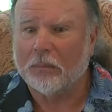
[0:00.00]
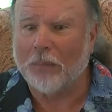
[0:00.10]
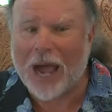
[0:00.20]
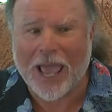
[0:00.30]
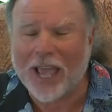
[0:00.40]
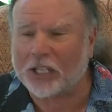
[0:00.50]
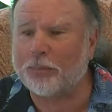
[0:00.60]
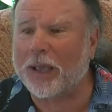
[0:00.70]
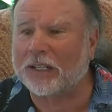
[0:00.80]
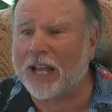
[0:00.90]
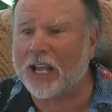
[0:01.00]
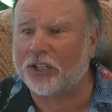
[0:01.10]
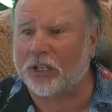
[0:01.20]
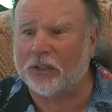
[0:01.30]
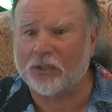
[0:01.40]
my
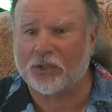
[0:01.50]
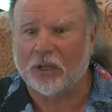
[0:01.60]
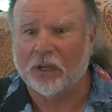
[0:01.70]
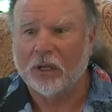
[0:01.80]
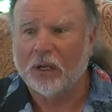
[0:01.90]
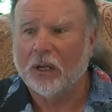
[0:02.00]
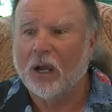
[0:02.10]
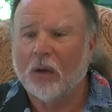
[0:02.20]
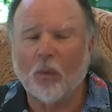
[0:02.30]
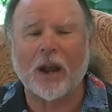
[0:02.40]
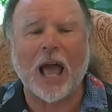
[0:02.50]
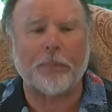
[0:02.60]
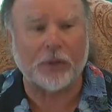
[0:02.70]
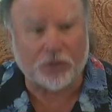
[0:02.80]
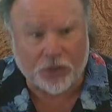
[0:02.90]
expectations, what
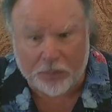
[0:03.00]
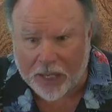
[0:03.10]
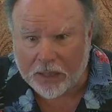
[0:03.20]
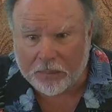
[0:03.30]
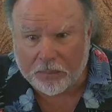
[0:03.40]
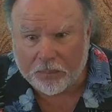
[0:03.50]
happens to me?